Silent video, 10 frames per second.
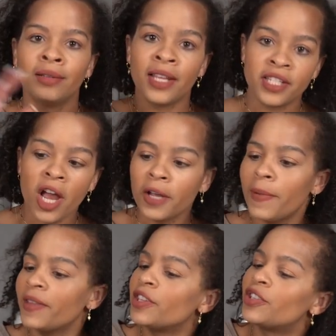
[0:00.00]
Let's talk
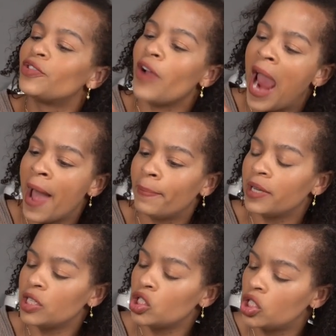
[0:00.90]
about the strap.
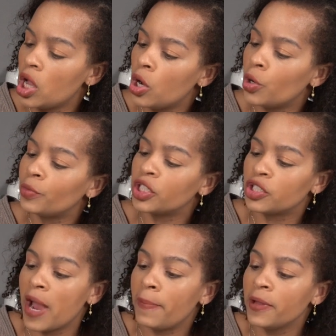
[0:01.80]
So the
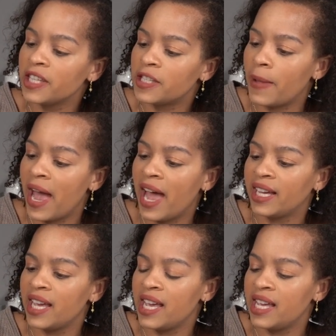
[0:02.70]
strap on this
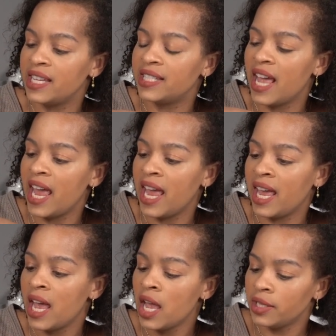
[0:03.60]
bag is
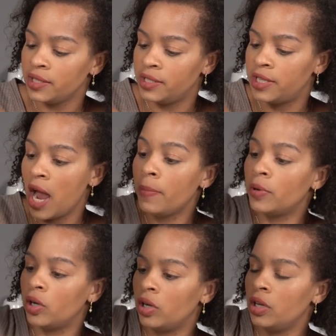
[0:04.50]
a
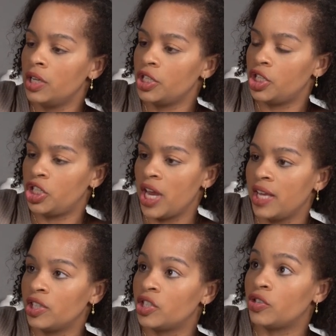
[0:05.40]
double
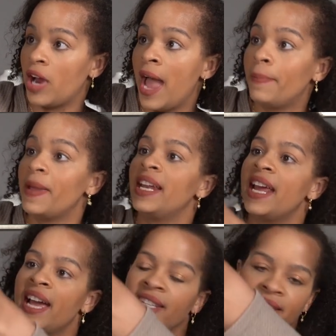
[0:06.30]
chain strap, and it
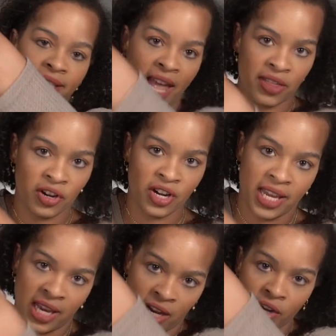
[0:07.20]
has leather
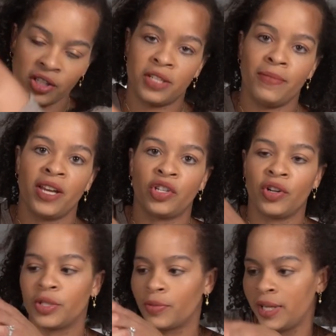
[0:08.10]
here to make sure
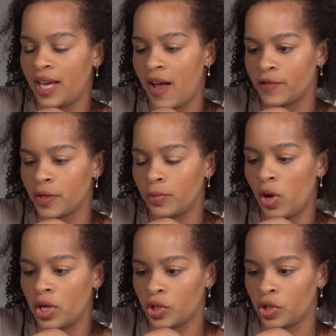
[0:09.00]
it's really comfortable on